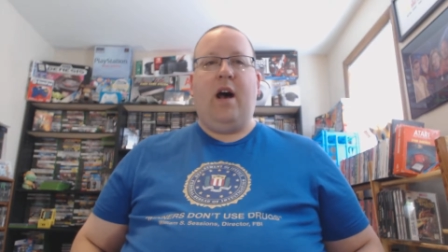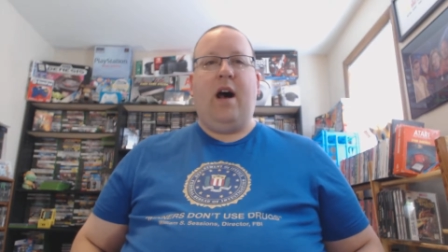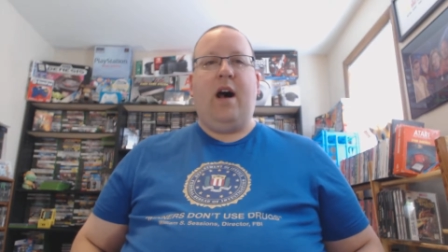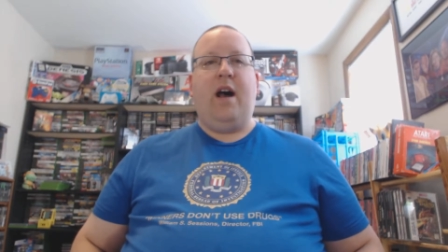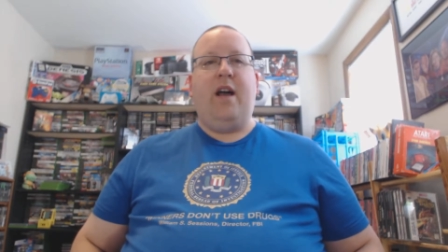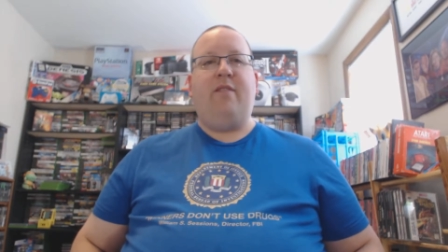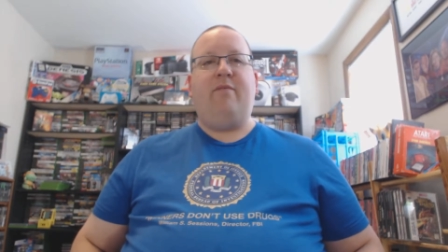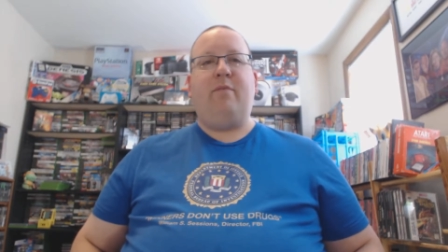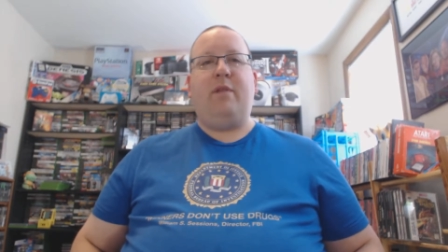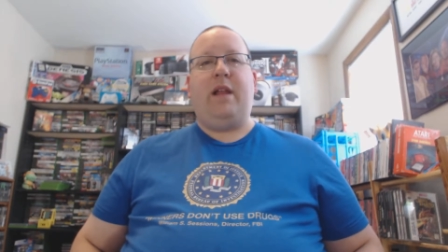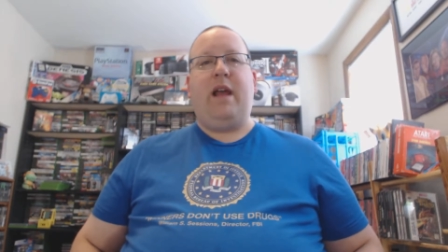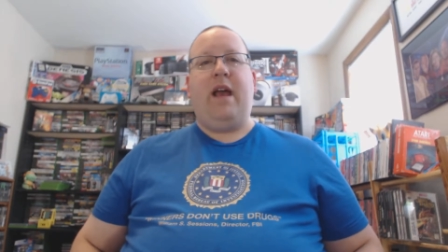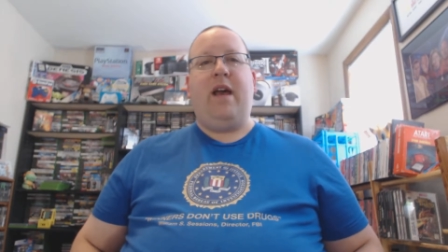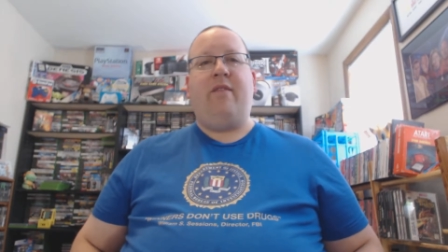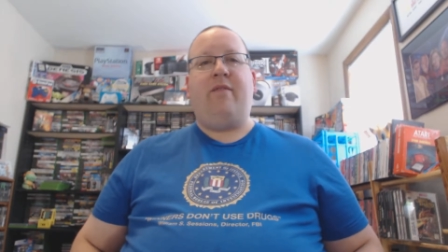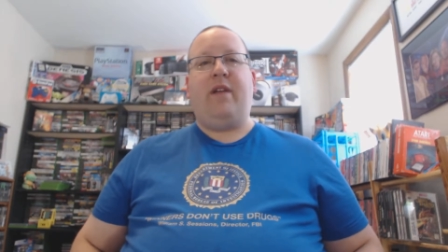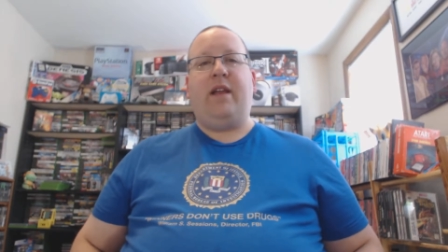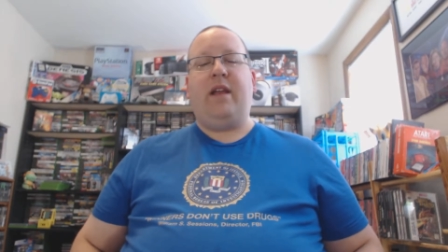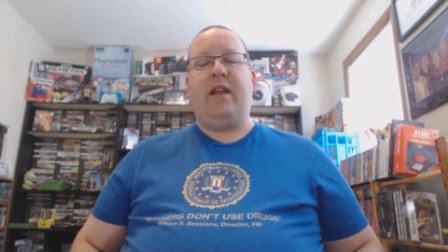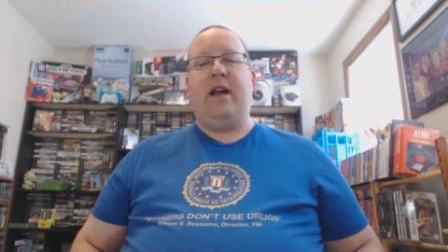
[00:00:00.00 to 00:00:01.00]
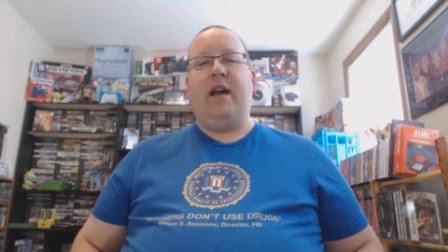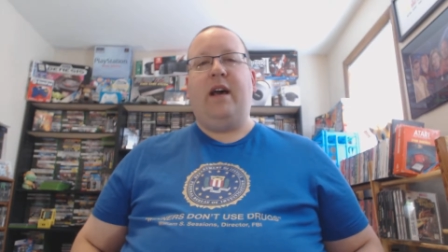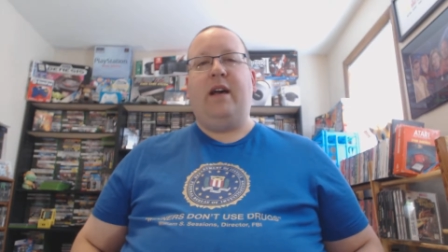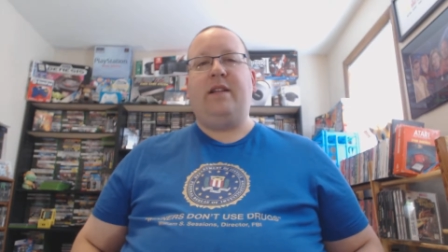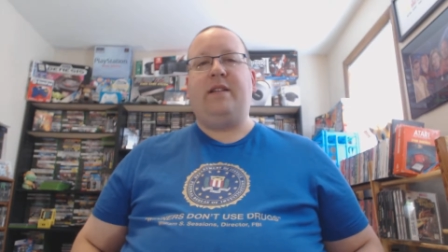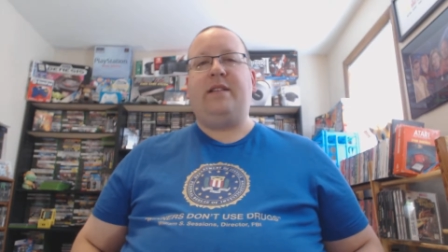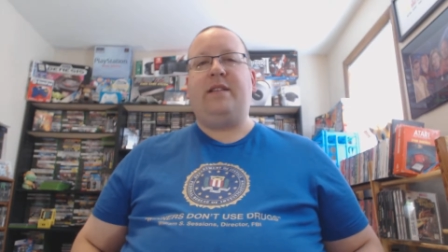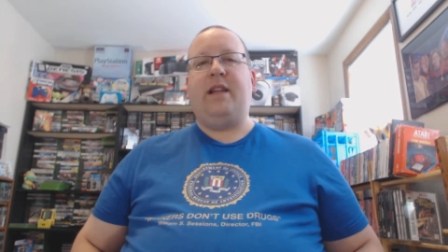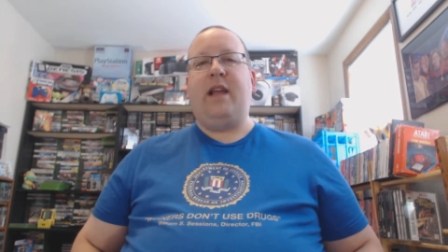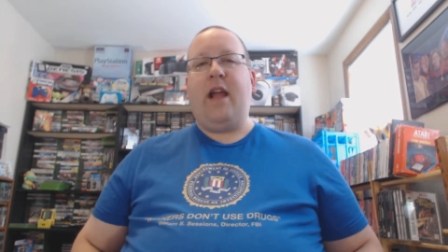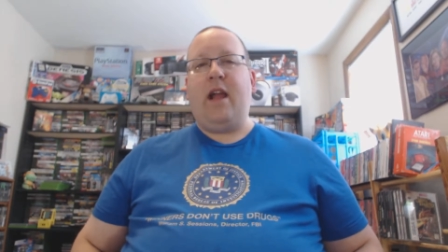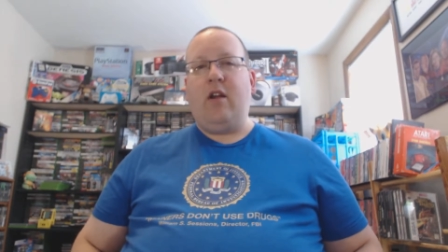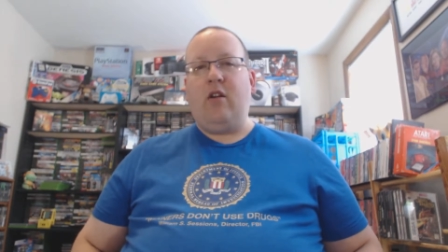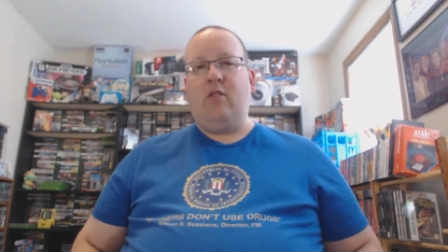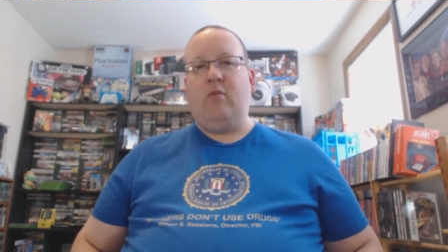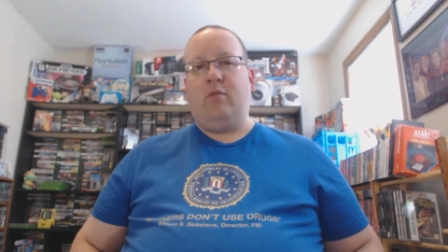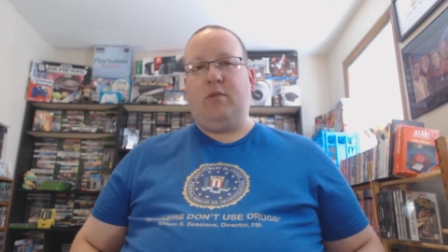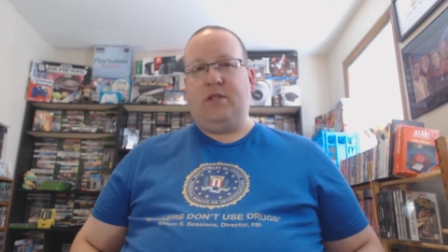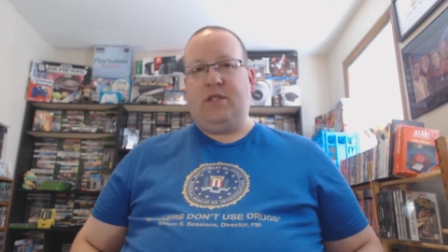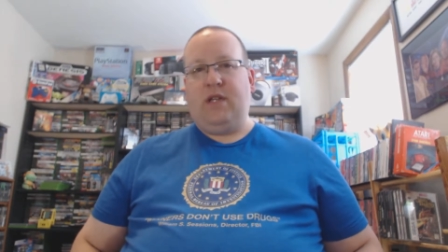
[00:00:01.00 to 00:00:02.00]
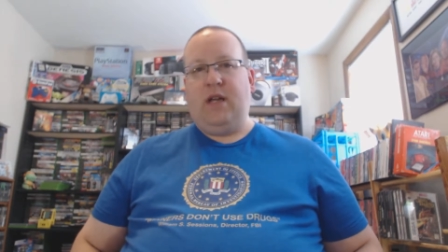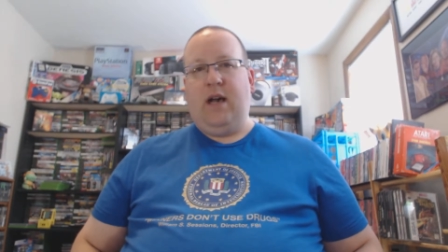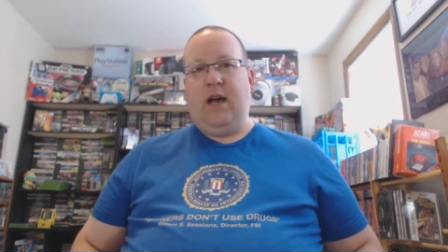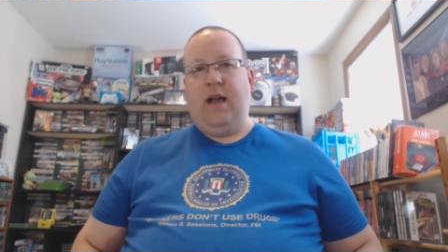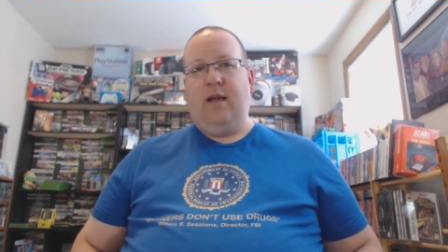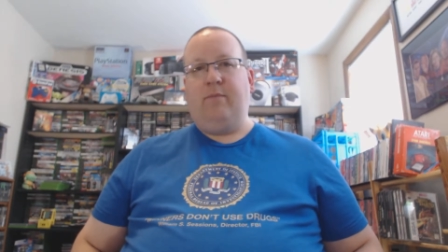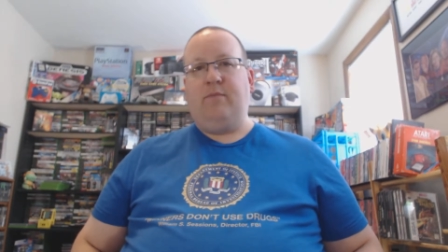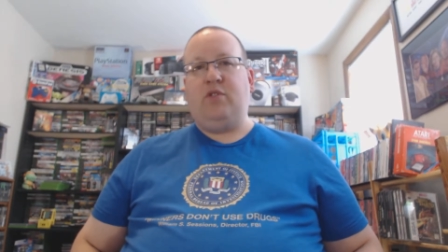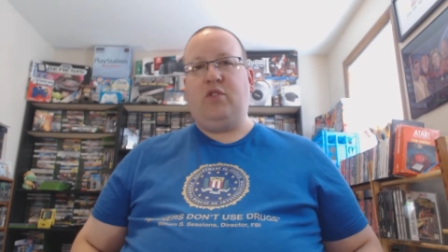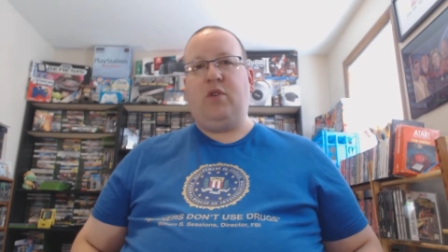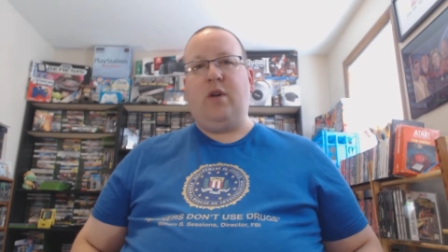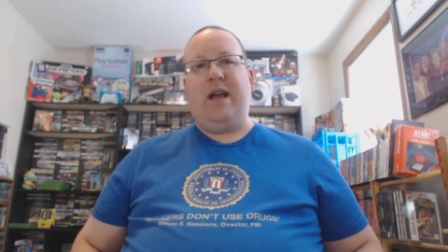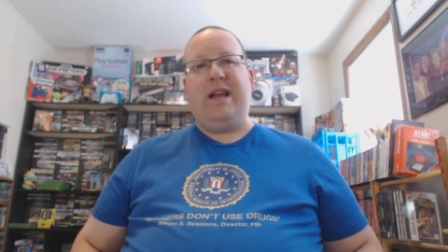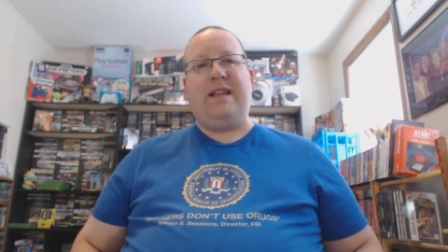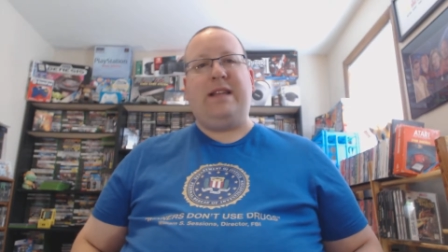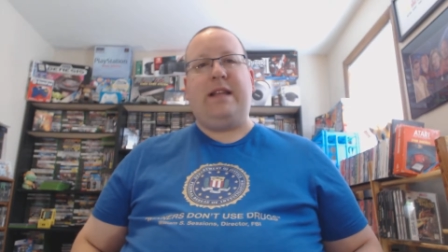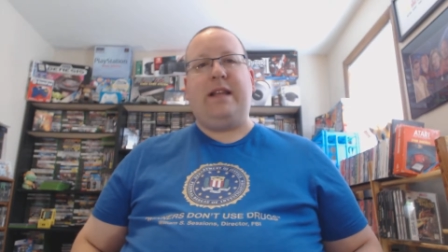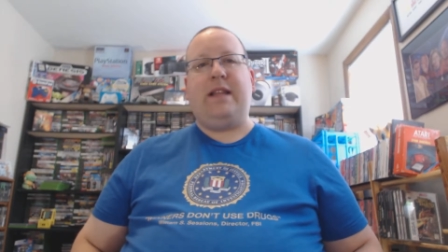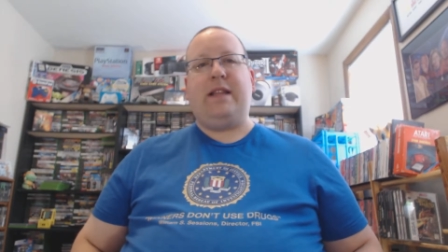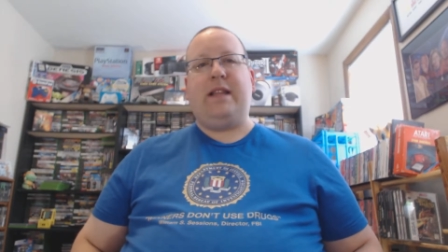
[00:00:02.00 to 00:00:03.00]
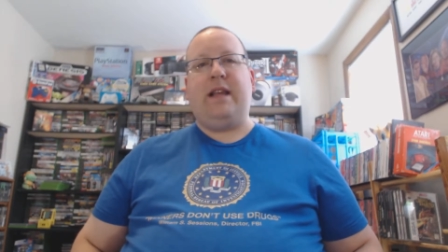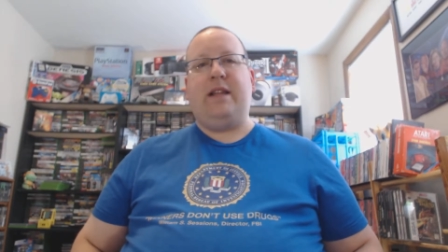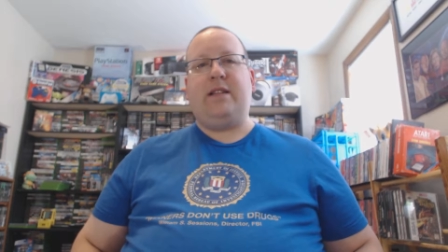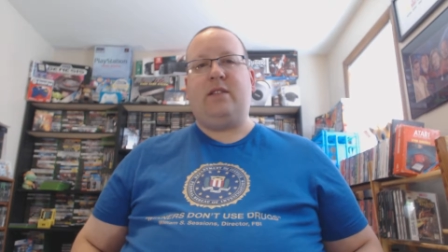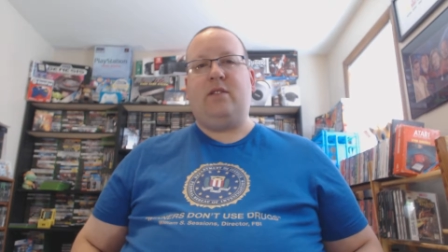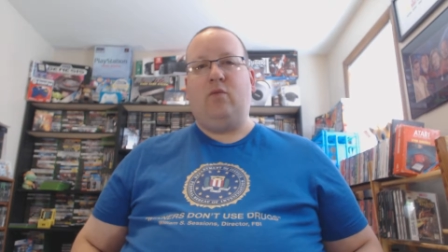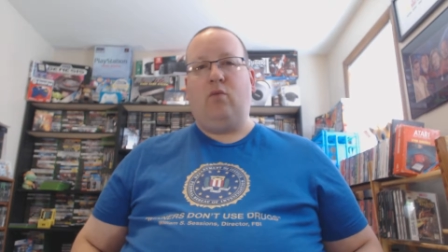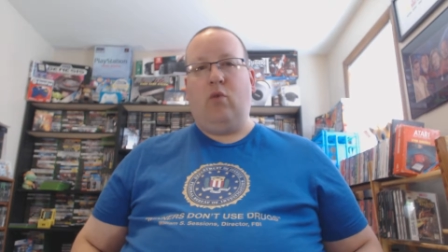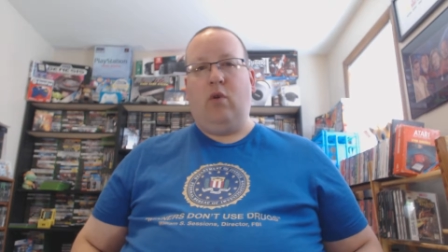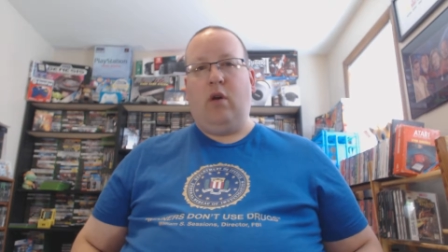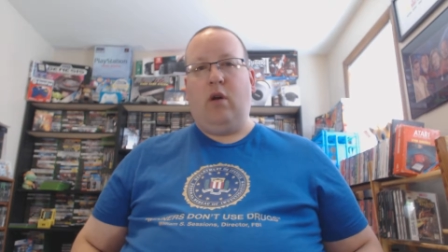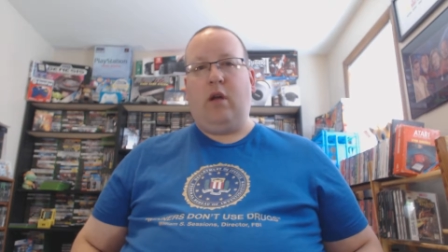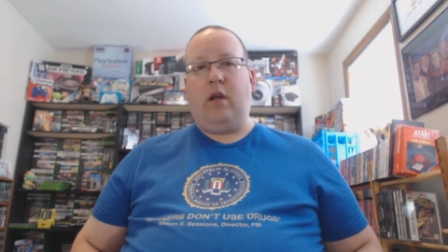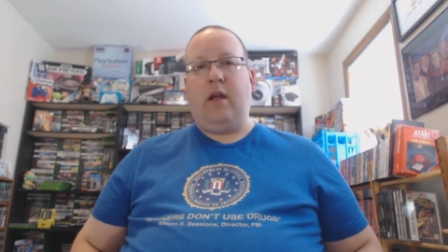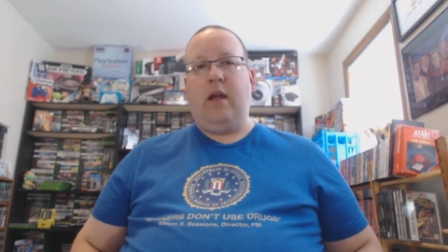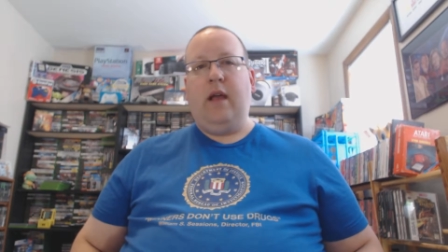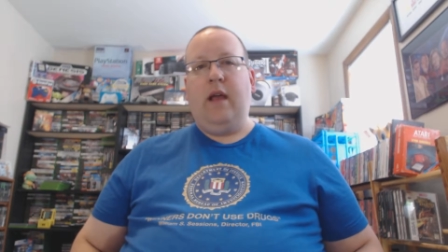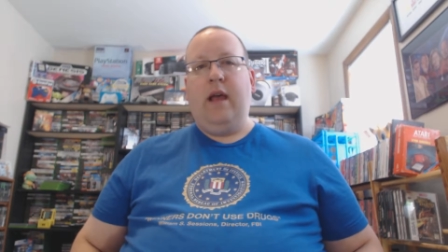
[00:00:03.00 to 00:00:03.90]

I've been having a terrible time trying to get that to work